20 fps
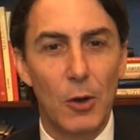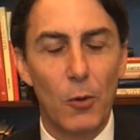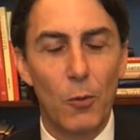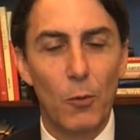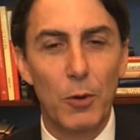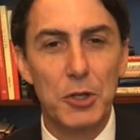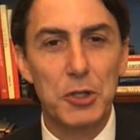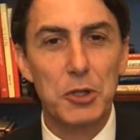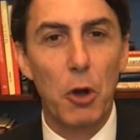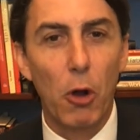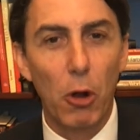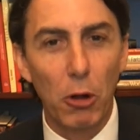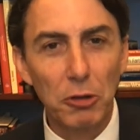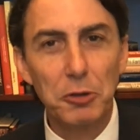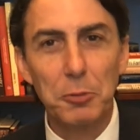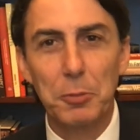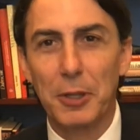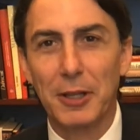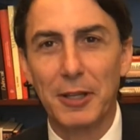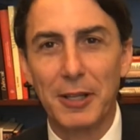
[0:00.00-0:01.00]
which
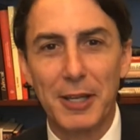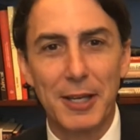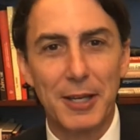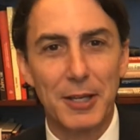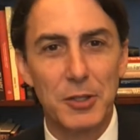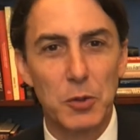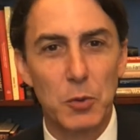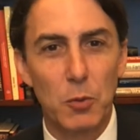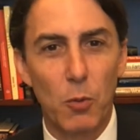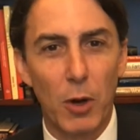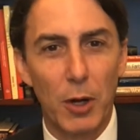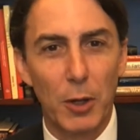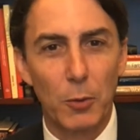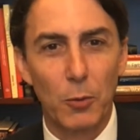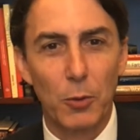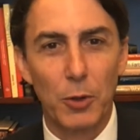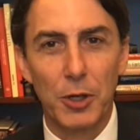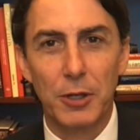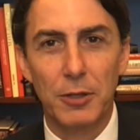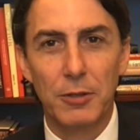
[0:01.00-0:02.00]
ultimately is what
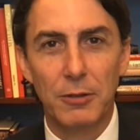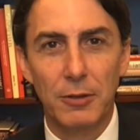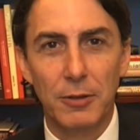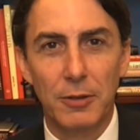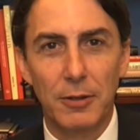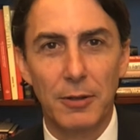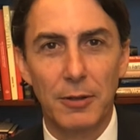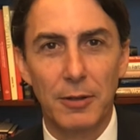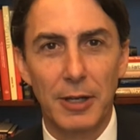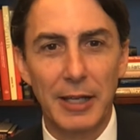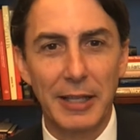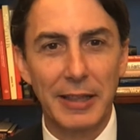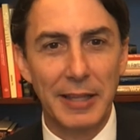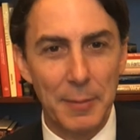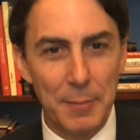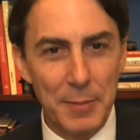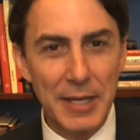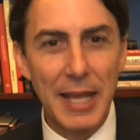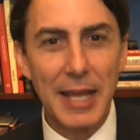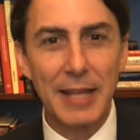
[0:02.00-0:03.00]
would
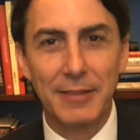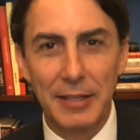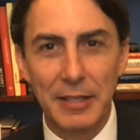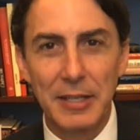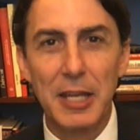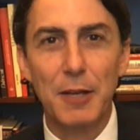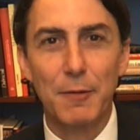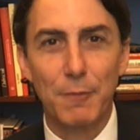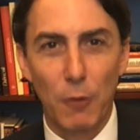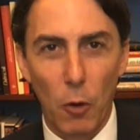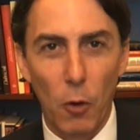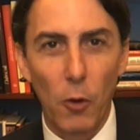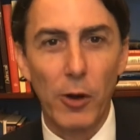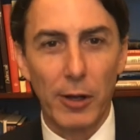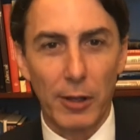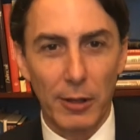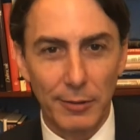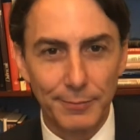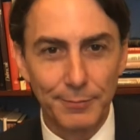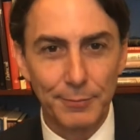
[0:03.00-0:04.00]
eliminate the need for
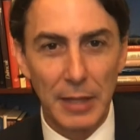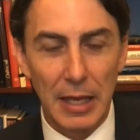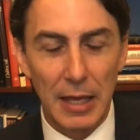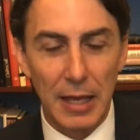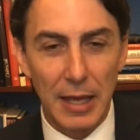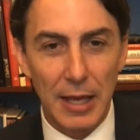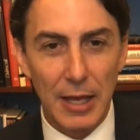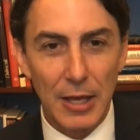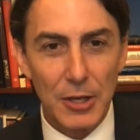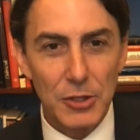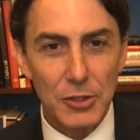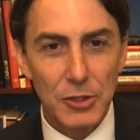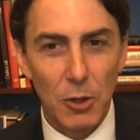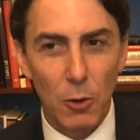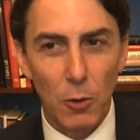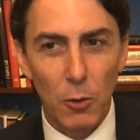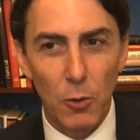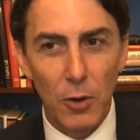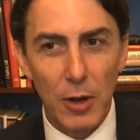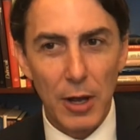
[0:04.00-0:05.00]
oil.
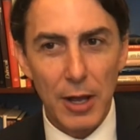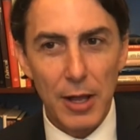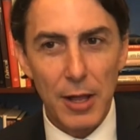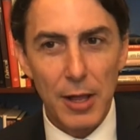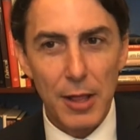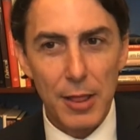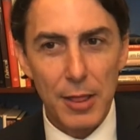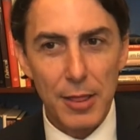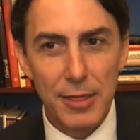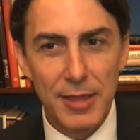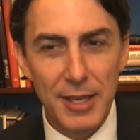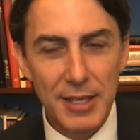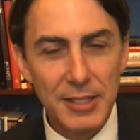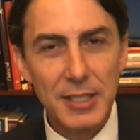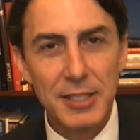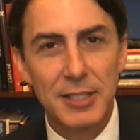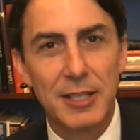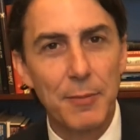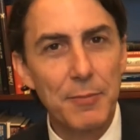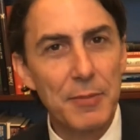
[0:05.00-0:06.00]
So this
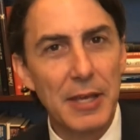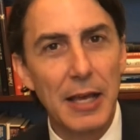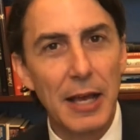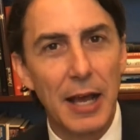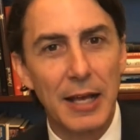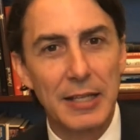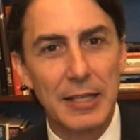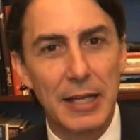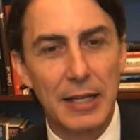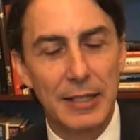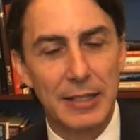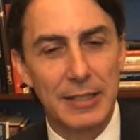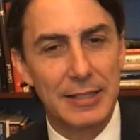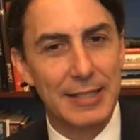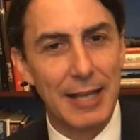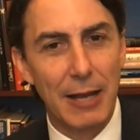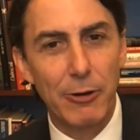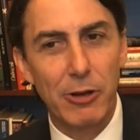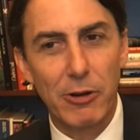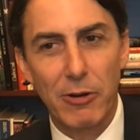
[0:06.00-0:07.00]
is something
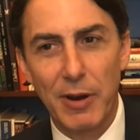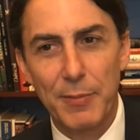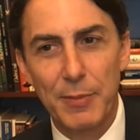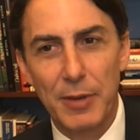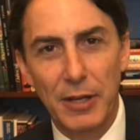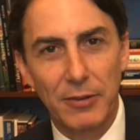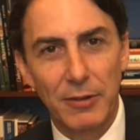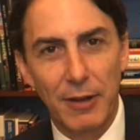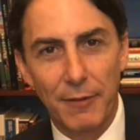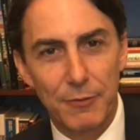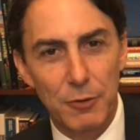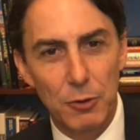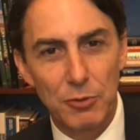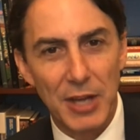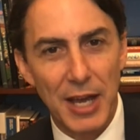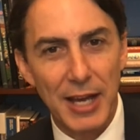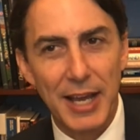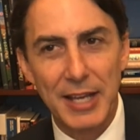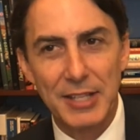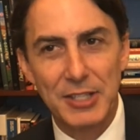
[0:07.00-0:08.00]
Saudi Arabia a few
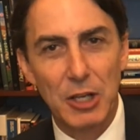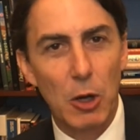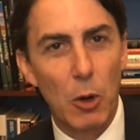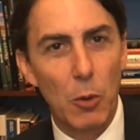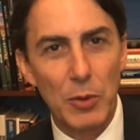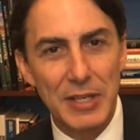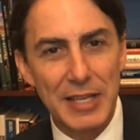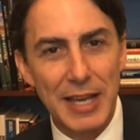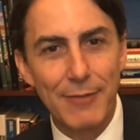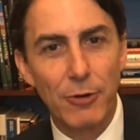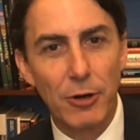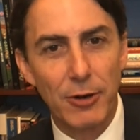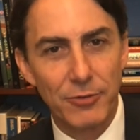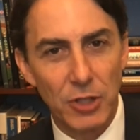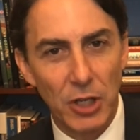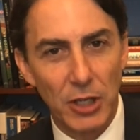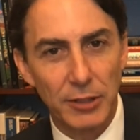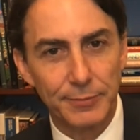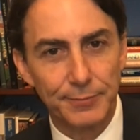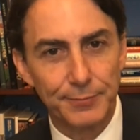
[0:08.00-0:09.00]
decades ago would never have
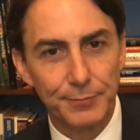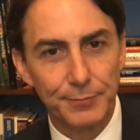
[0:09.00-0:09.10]
done.